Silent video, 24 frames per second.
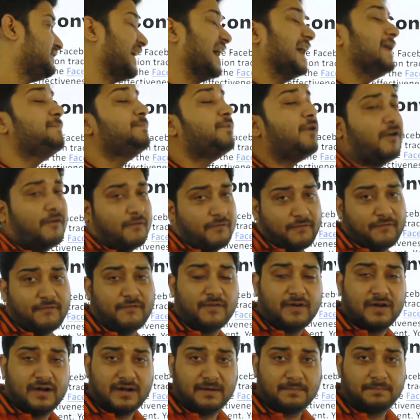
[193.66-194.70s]
type
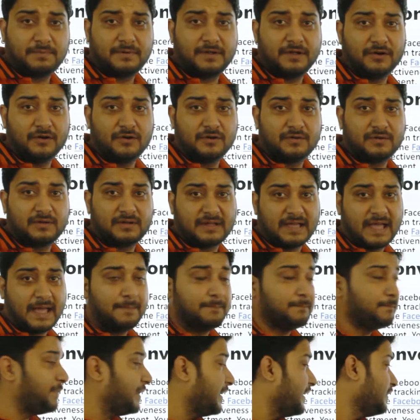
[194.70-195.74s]
of
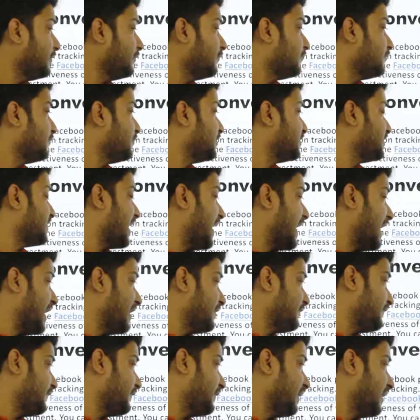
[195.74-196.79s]
campaign.
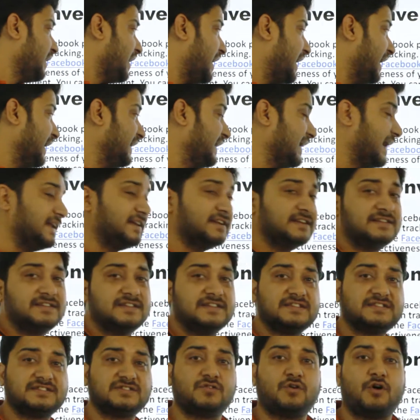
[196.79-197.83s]
I have
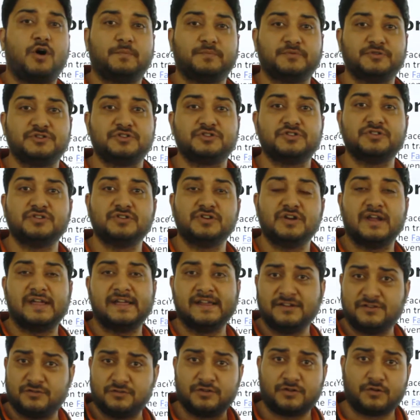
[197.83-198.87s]
highlighted this option
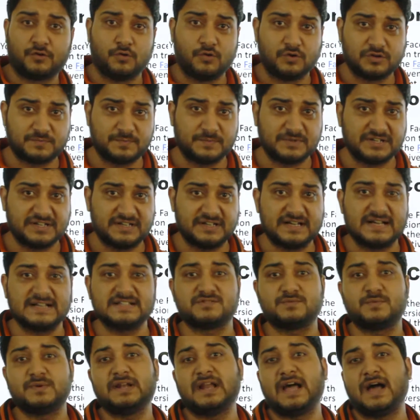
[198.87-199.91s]
into the course material
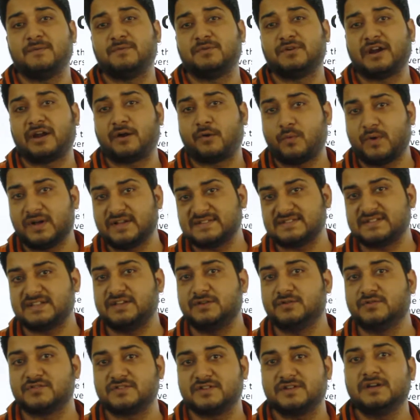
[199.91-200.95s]
as well. I would request
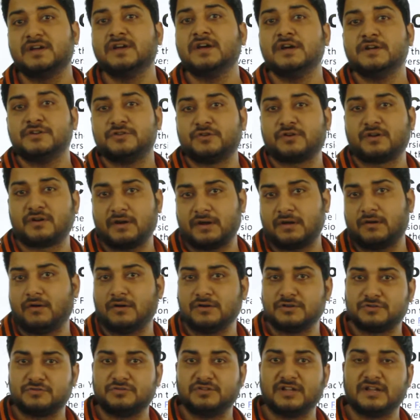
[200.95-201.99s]
the user to click
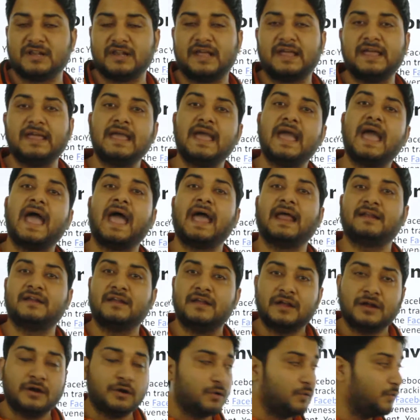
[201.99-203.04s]
onto the link
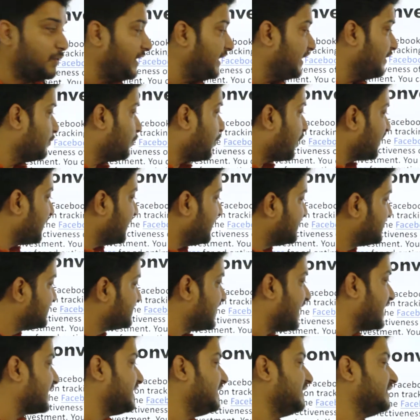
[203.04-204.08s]
and read what
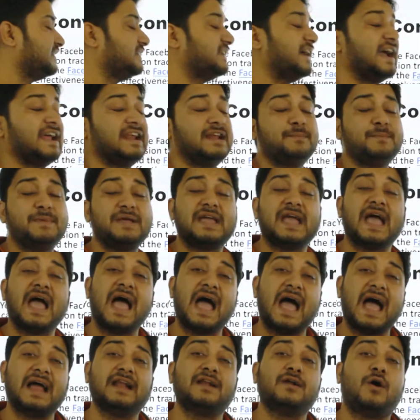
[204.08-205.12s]
exactly the dynamic
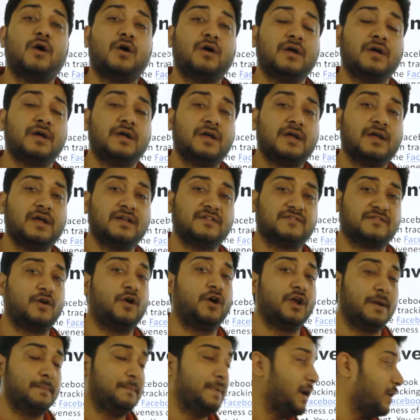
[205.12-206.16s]
ad is
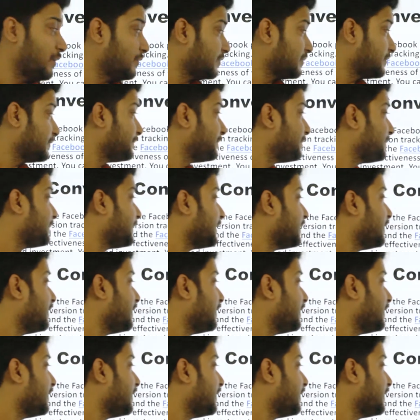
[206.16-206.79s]
all about.